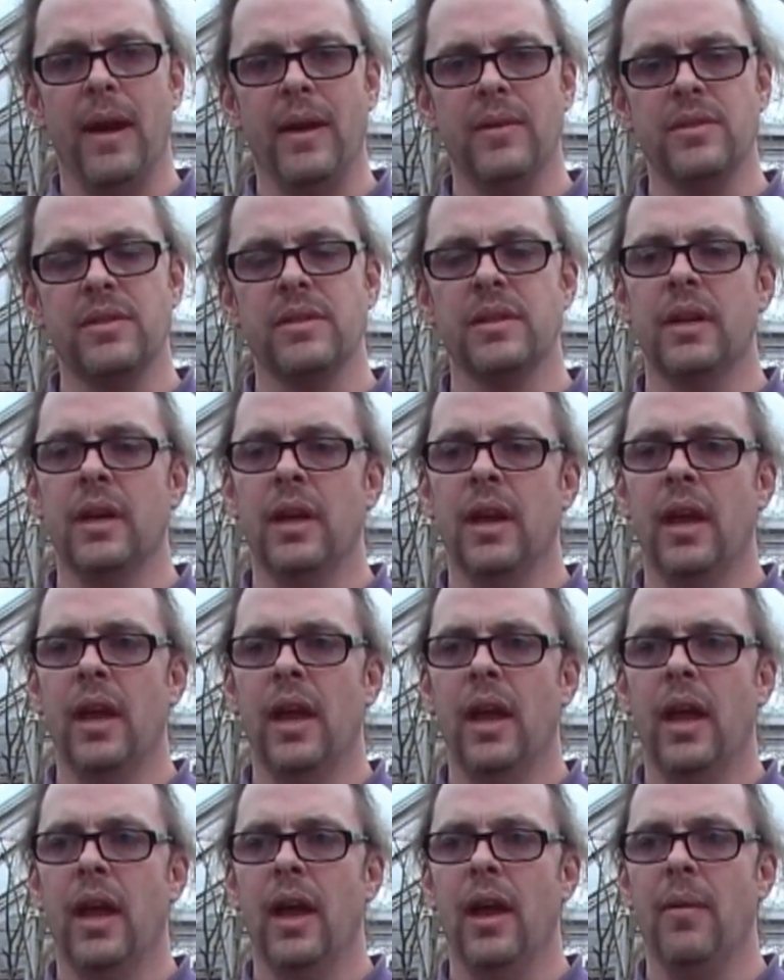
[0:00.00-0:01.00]
out.
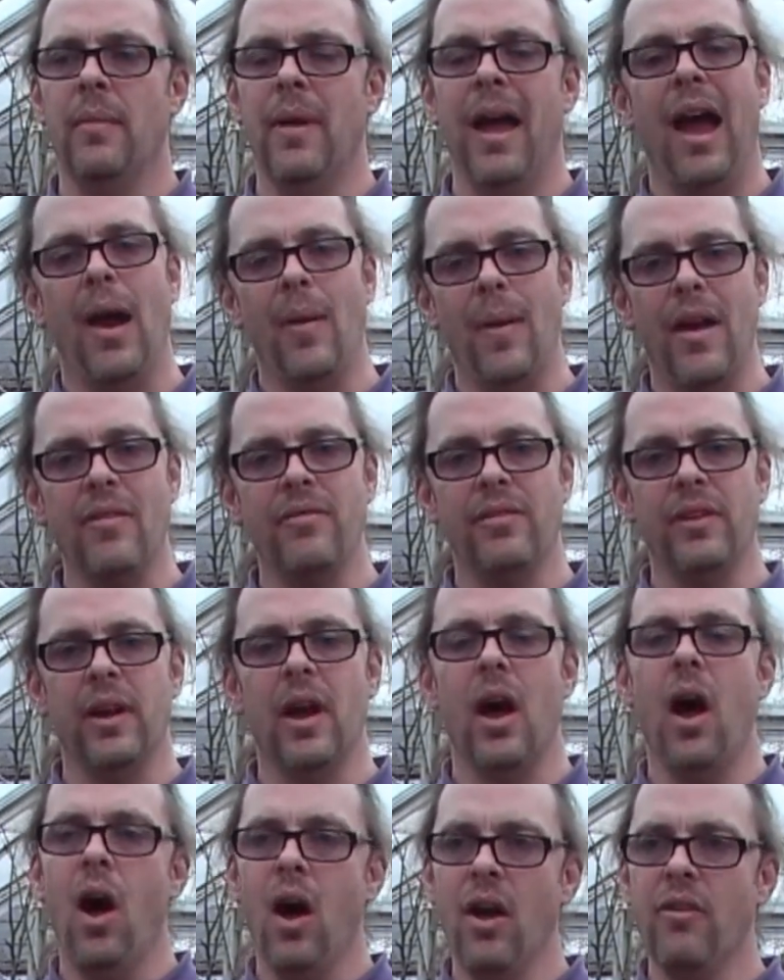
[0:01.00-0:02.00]

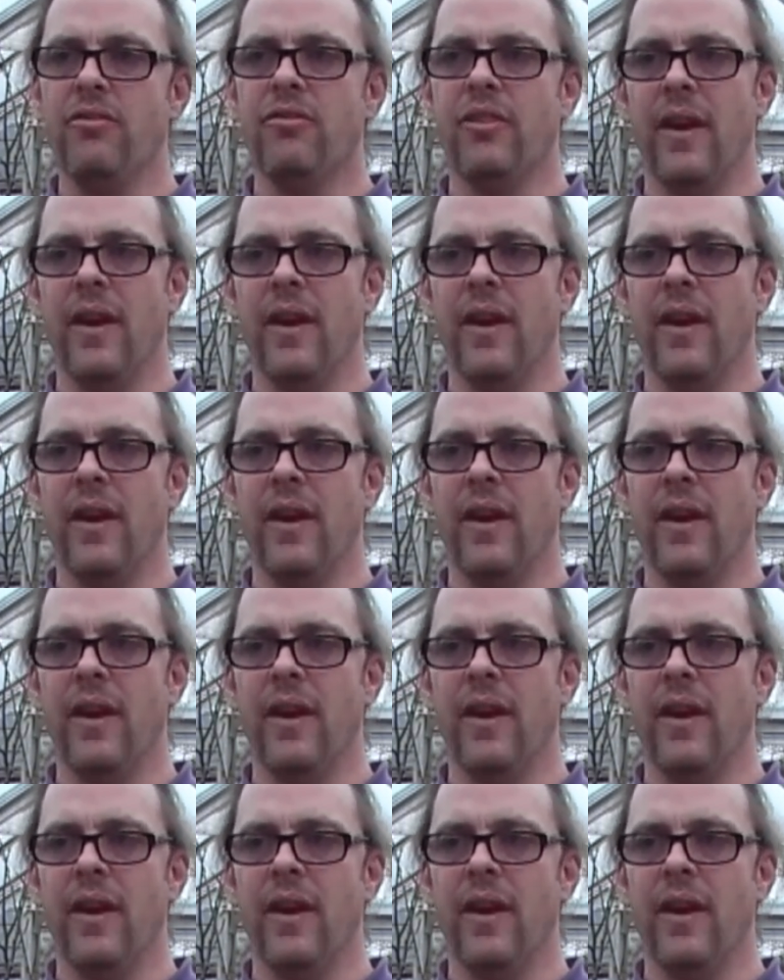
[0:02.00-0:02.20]
However, I've